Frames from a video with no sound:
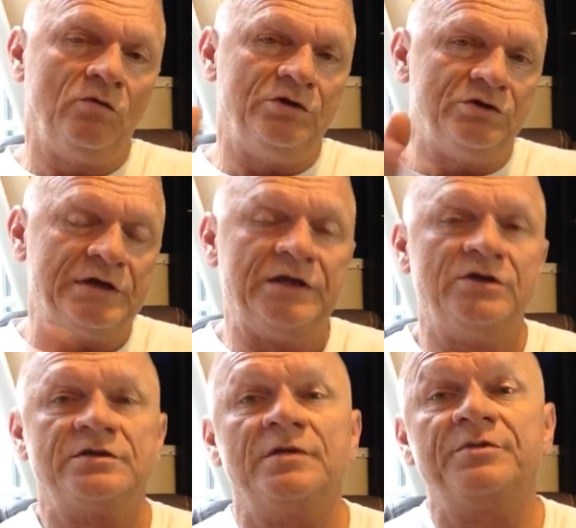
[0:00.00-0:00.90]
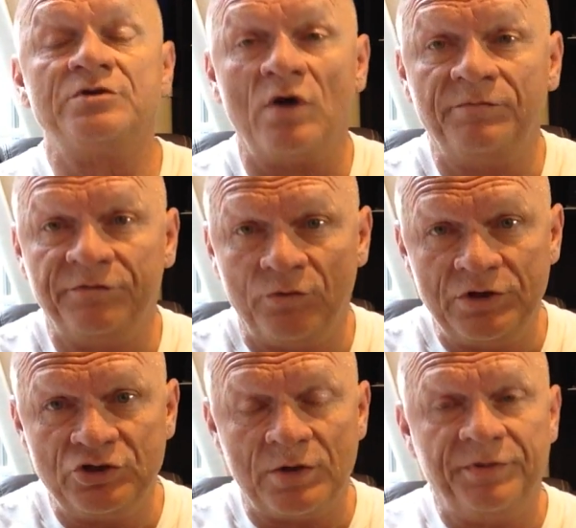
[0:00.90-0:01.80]
When you take your slippers off before
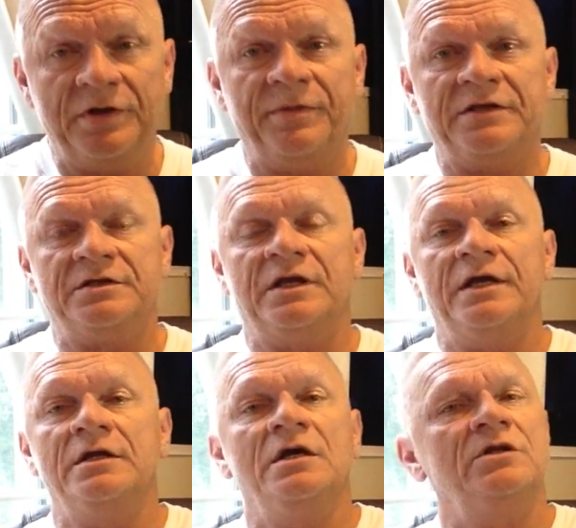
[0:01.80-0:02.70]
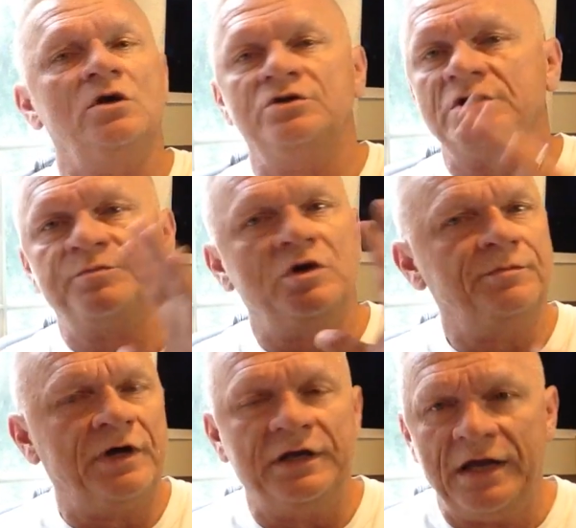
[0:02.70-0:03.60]
you jump into bed tonight, don't just put them
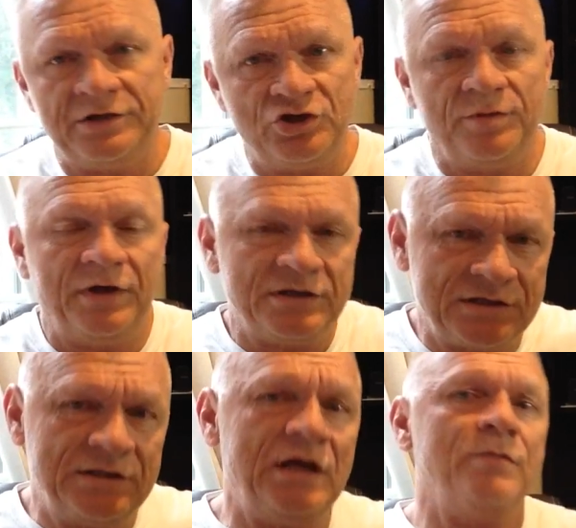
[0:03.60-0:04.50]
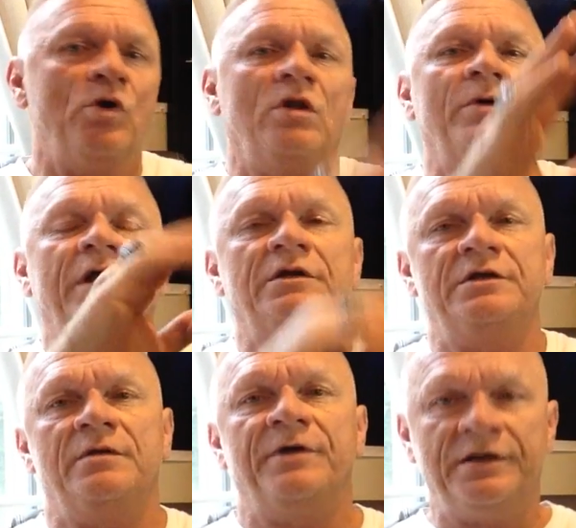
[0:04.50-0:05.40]
by the edge of your bed. Stick them all the way under
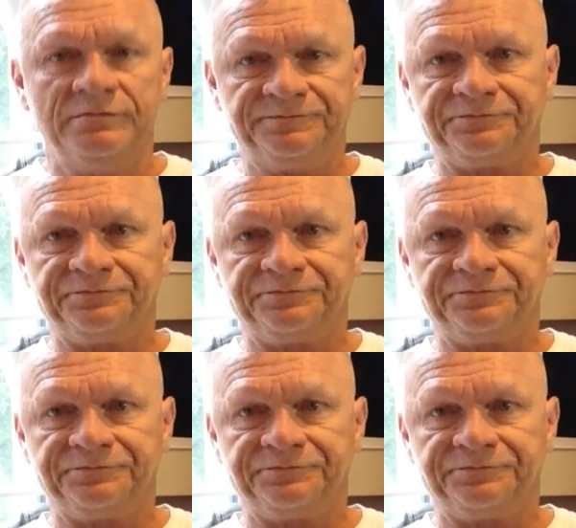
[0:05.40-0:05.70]
your bed.